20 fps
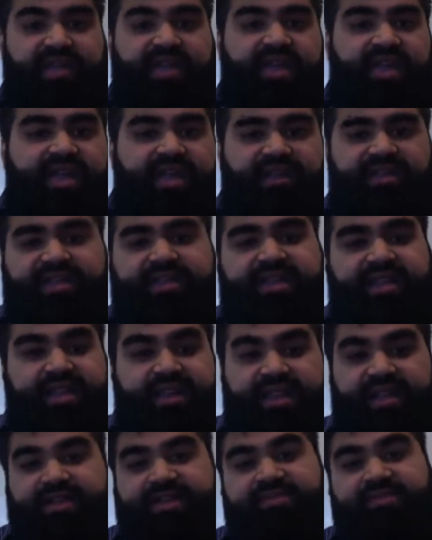And a
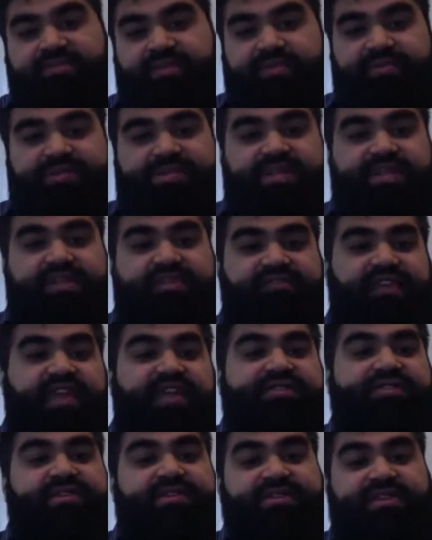lot of times people say the
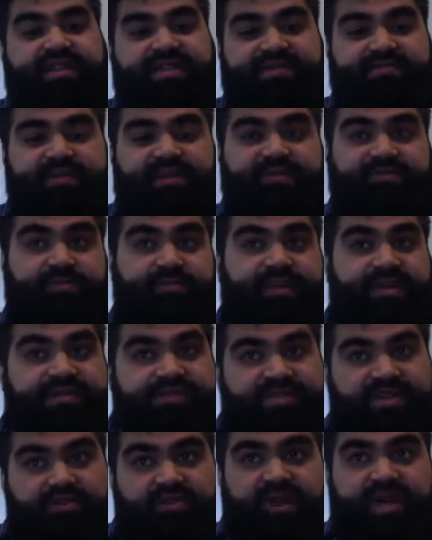fasting takes place from like
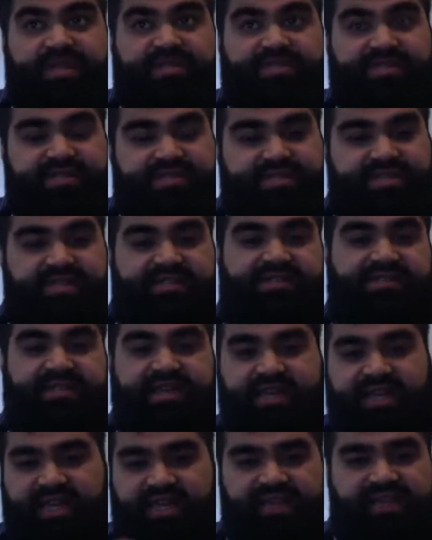sunrise to
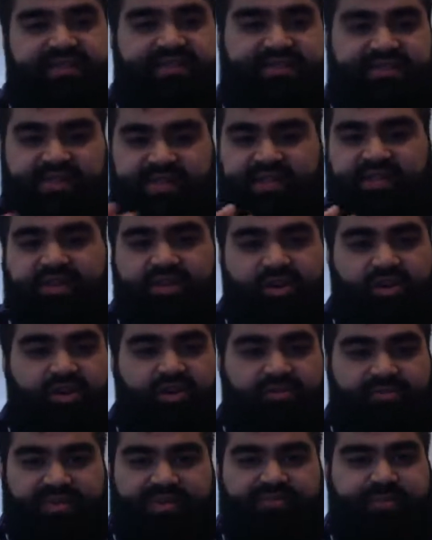sunset. And that's
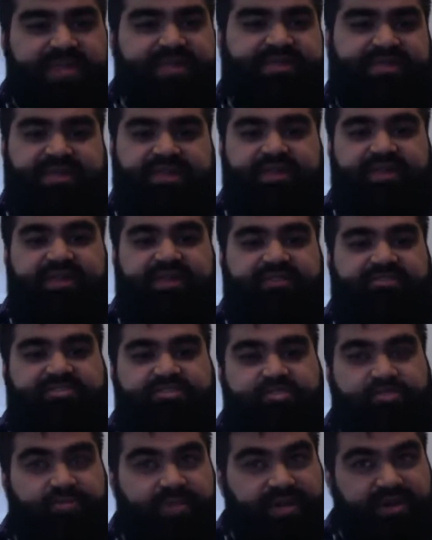
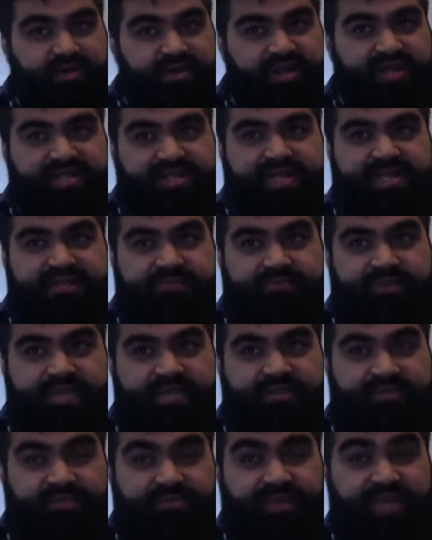true, but it really takes
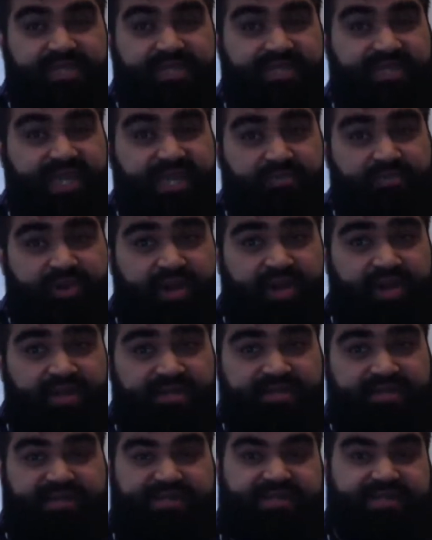place from like
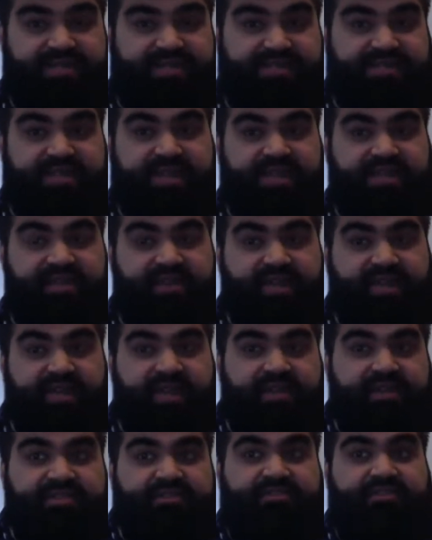daybreak to sunset.
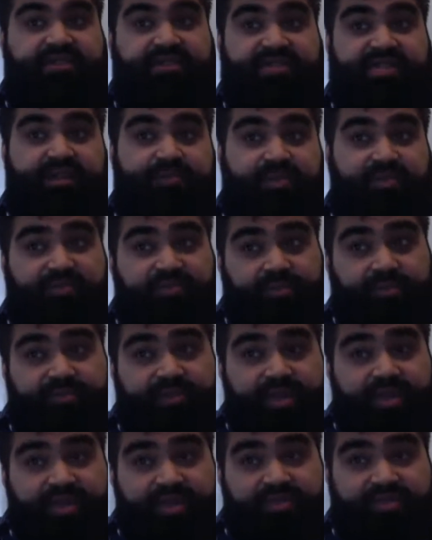So for example,
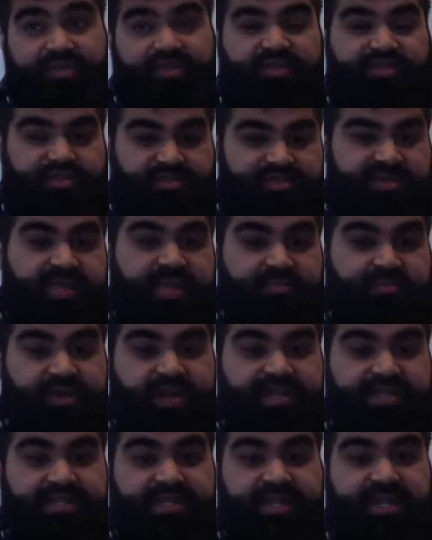from the
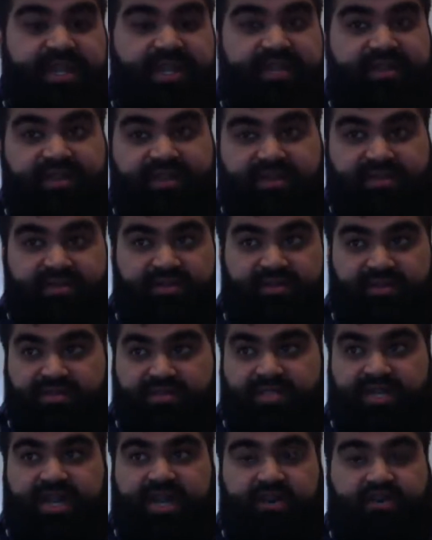daybreak today in
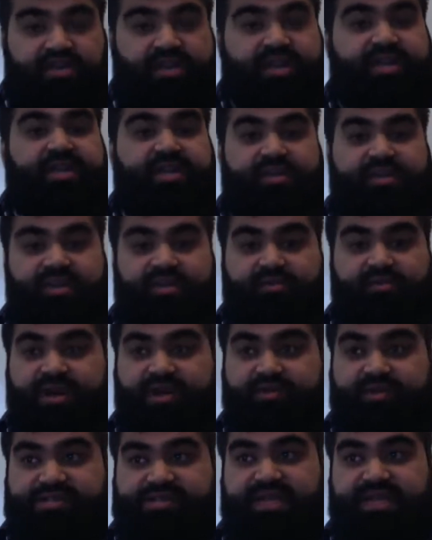Chicagoland area where
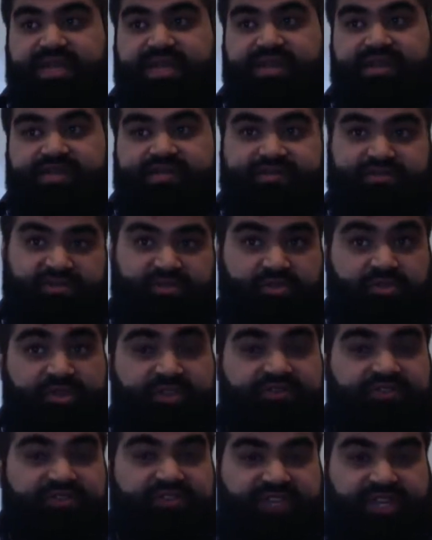I reside is
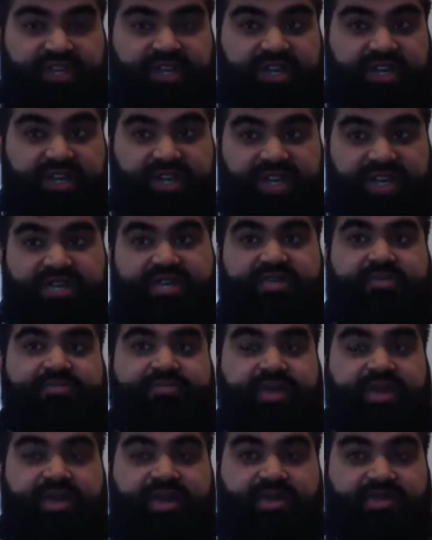3:59
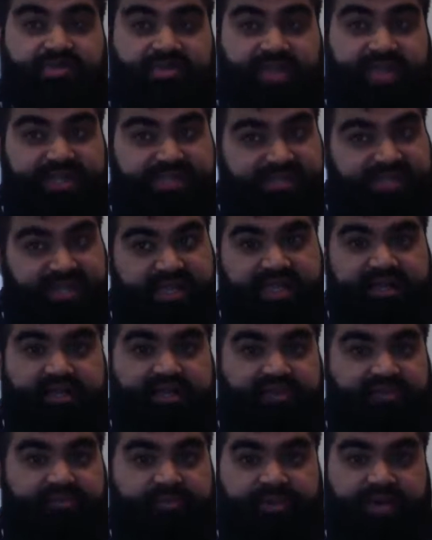a.m. So that's the
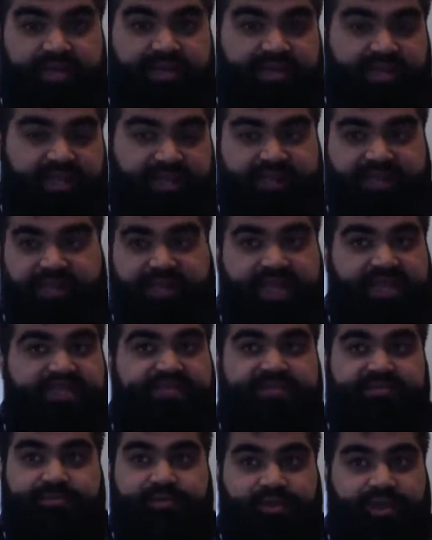cutoff point, like the
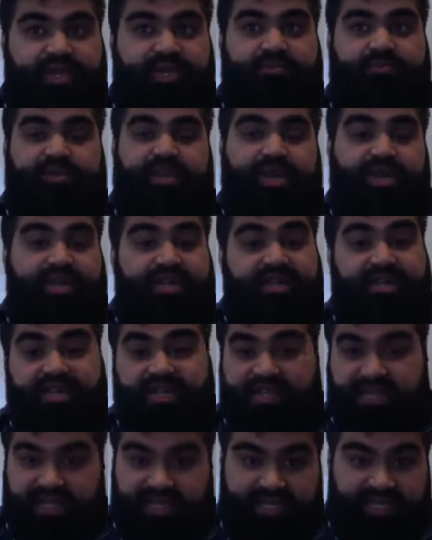last point where I can
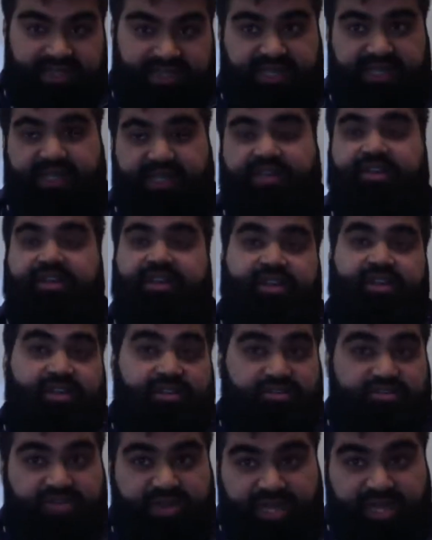eat anything
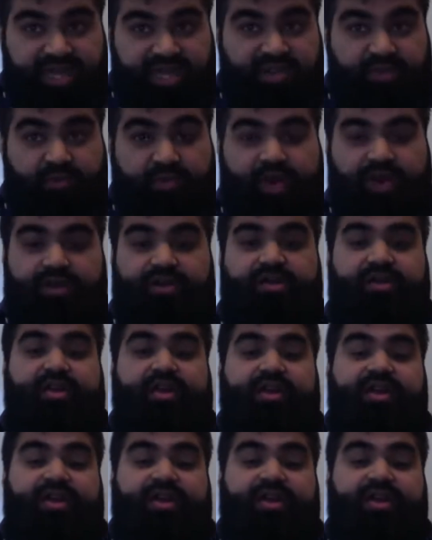or drink any water.